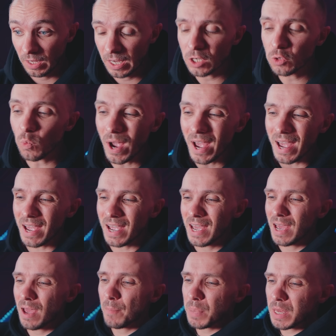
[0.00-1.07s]
is where
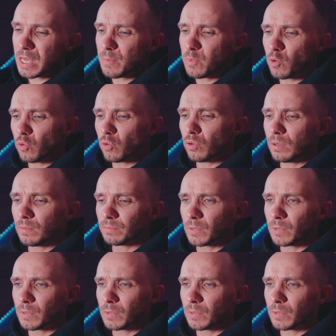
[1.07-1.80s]
people